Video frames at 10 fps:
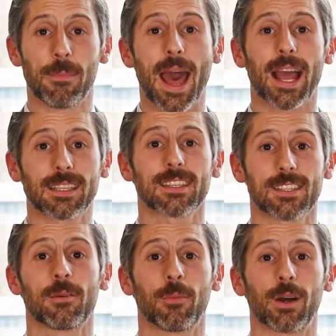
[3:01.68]
back to
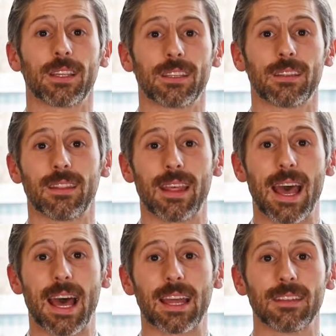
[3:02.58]
someone
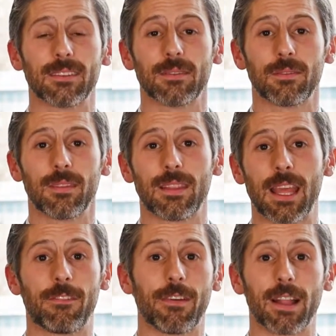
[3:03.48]
that
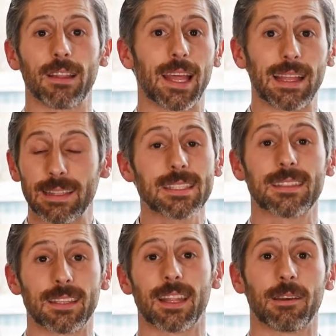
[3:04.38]
they felt like
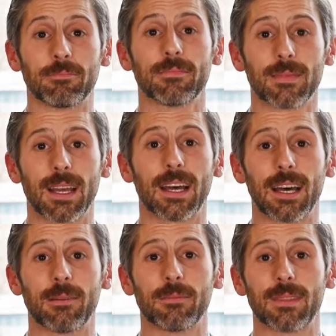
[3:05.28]
listened to
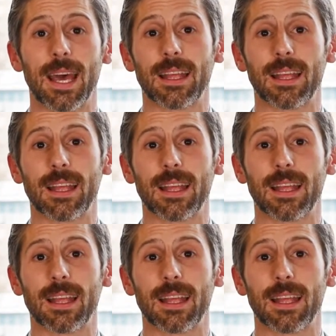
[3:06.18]
them,